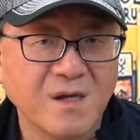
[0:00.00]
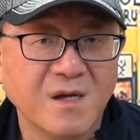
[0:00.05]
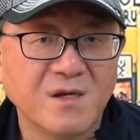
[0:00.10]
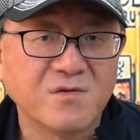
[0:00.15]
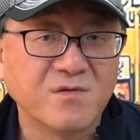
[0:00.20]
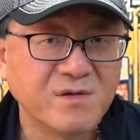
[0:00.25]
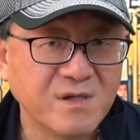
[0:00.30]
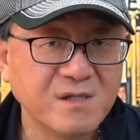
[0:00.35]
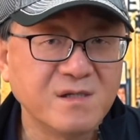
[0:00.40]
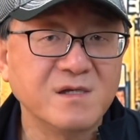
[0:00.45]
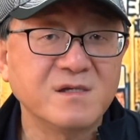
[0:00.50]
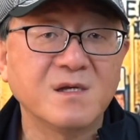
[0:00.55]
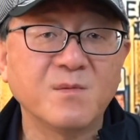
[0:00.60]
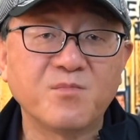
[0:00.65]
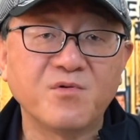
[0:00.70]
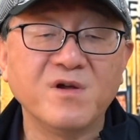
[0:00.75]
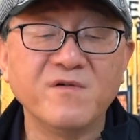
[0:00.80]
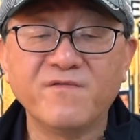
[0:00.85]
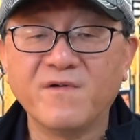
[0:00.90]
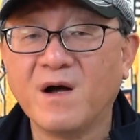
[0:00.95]
So this is a
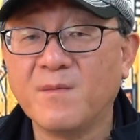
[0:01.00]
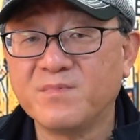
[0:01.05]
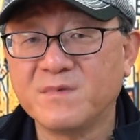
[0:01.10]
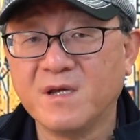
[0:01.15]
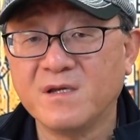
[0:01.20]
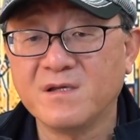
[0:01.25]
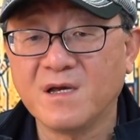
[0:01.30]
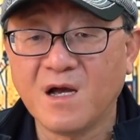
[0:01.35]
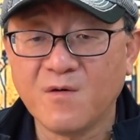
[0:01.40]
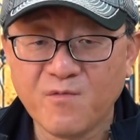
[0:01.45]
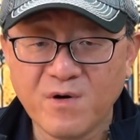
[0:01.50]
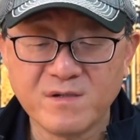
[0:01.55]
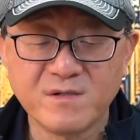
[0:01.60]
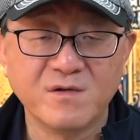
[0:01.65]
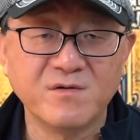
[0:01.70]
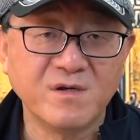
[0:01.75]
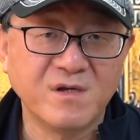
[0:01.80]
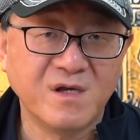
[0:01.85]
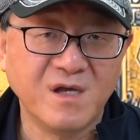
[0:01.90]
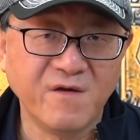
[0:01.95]
brief update I wanted
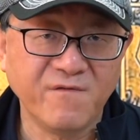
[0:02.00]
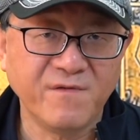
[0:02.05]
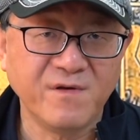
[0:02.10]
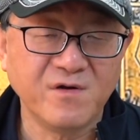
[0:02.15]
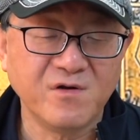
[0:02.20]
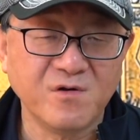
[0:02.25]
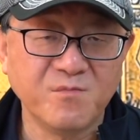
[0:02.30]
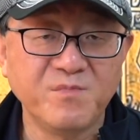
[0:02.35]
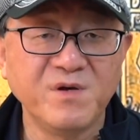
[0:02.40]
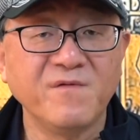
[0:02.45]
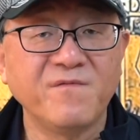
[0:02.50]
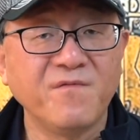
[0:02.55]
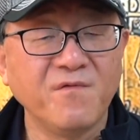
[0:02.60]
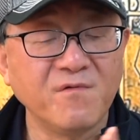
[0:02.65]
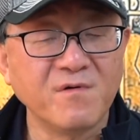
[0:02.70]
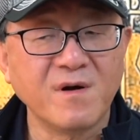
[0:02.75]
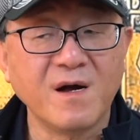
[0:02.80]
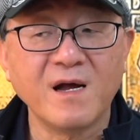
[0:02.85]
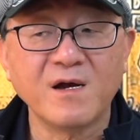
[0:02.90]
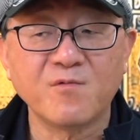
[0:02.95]
to give you
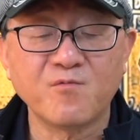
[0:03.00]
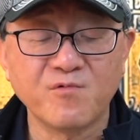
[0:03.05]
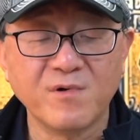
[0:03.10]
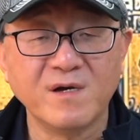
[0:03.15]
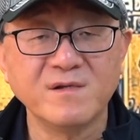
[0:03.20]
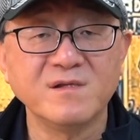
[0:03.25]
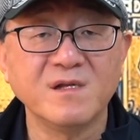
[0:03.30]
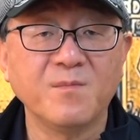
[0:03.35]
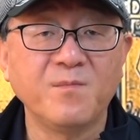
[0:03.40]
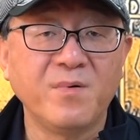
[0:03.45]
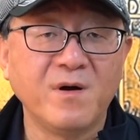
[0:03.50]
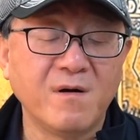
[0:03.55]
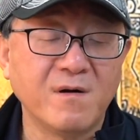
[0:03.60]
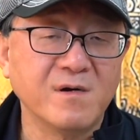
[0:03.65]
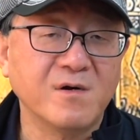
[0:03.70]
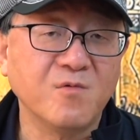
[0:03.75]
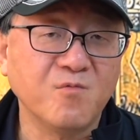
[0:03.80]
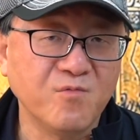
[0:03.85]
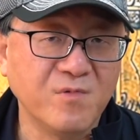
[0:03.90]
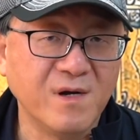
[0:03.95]
before I run the
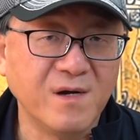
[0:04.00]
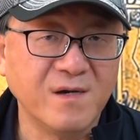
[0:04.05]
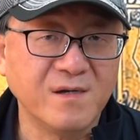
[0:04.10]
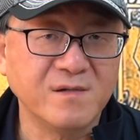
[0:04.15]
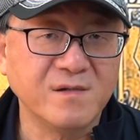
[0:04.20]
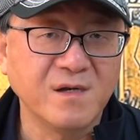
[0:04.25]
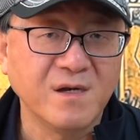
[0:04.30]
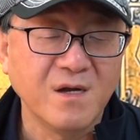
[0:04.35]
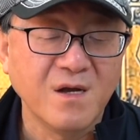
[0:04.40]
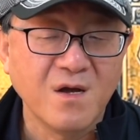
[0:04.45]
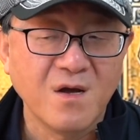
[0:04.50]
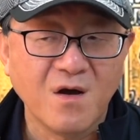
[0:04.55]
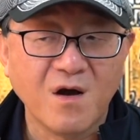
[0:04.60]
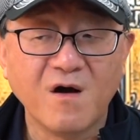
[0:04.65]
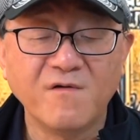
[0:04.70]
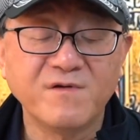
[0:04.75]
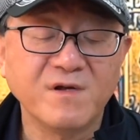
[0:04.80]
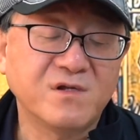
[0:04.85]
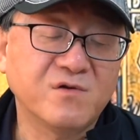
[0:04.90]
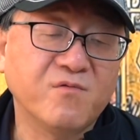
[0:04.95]
part one
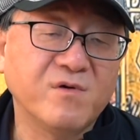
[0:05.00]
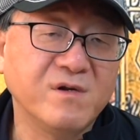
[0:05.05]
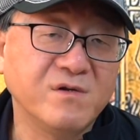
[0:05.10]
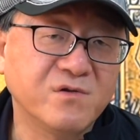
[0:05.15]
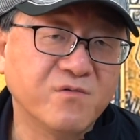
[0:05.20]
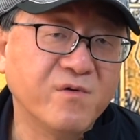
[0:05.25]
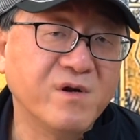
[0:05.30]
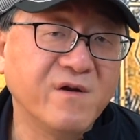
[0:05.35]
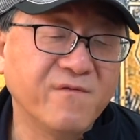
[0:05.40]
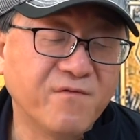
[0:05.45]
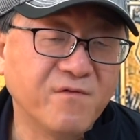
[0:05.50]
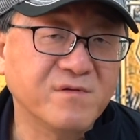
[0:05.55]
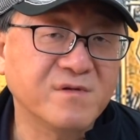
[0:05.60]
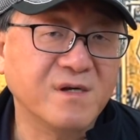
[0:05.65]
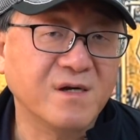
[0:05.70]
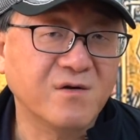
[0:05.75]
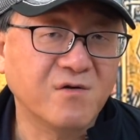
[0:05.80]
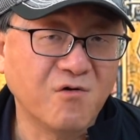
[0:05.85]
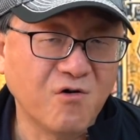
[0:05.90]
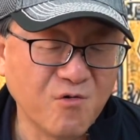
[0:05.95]
of the 2024
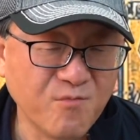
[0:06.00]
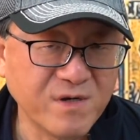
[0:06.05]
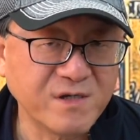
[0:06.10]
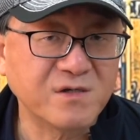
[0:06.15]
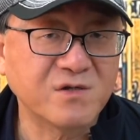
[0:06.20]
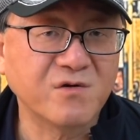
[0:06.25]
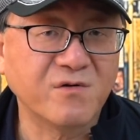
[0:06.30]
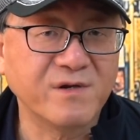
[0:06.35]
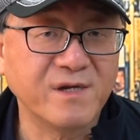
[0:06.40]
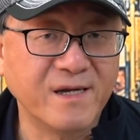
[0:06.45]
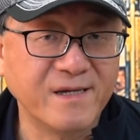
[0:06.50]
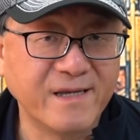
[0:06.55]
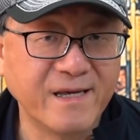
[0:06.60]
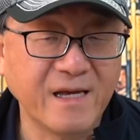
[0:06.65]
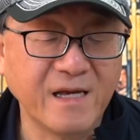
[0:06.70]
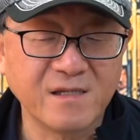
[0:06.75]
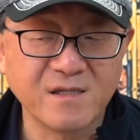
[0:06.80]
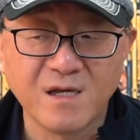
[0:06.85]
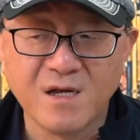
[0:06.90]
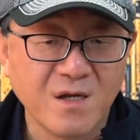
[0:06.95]
Tacoma story
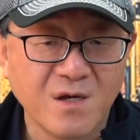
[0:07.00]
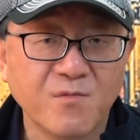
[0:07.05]
again,